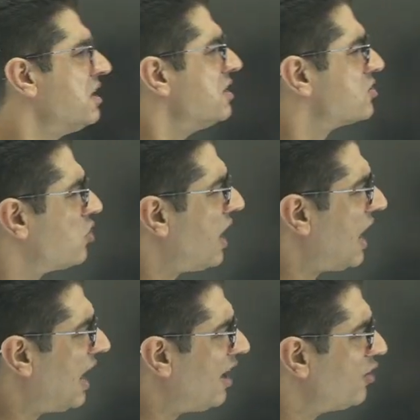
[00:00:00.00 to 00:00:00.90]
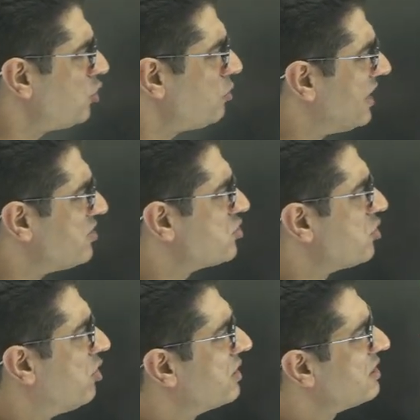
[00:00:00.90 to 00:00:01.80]
So how do we
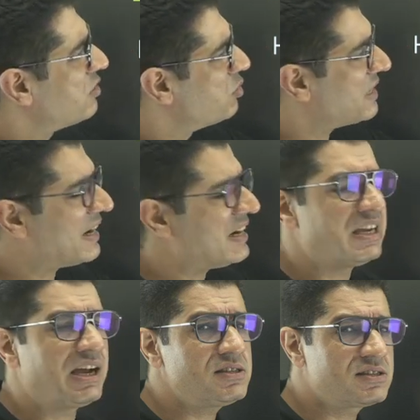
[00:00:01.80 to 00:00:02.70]
ensure that those ideas